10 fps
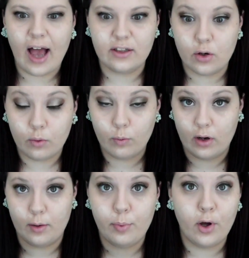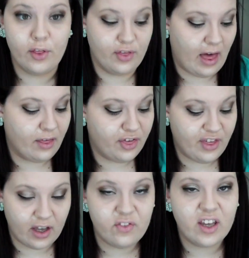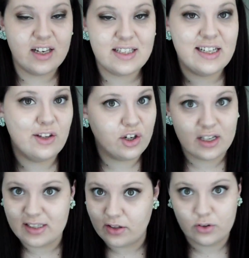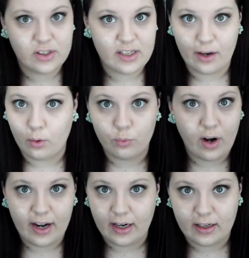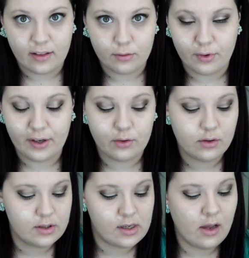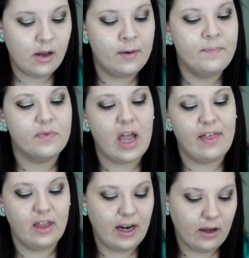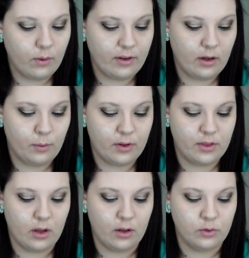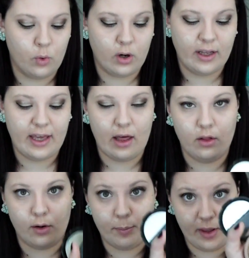don't want to put that thick of a concealer because it'll settle right into the wrinkles. And then I go in there with the Laura Geller